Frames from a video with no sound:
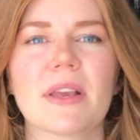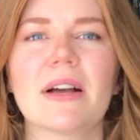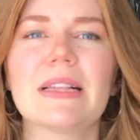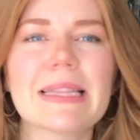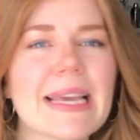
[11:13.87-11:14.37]

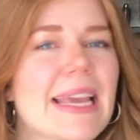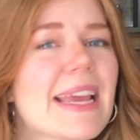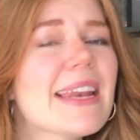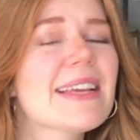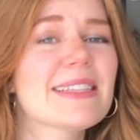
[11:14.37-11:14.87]

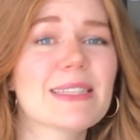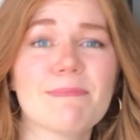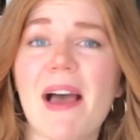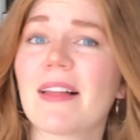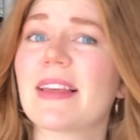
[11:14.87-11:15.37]
clean
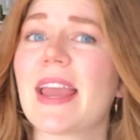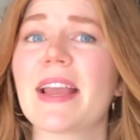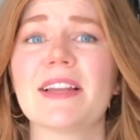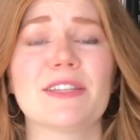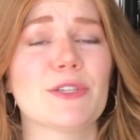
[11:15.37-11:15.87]

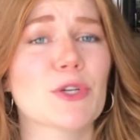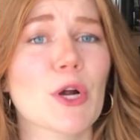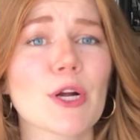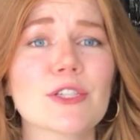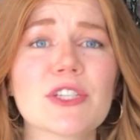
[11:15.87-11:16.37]
smelling
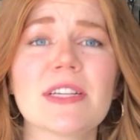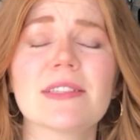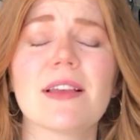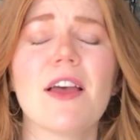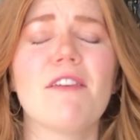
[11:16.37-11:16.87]

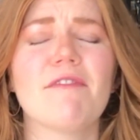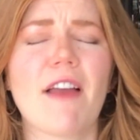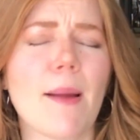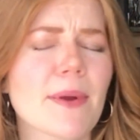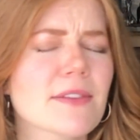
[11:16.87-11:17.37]
detergents,
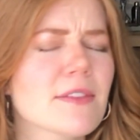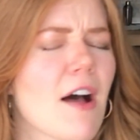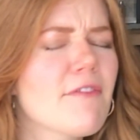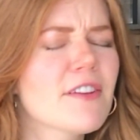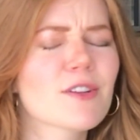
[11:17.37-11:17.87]
fabric
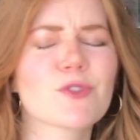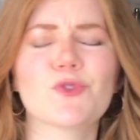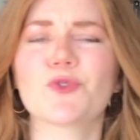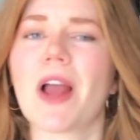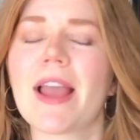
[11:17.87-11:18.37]

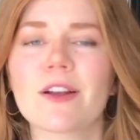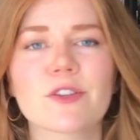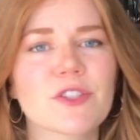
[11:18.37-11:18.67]
softeners, dryer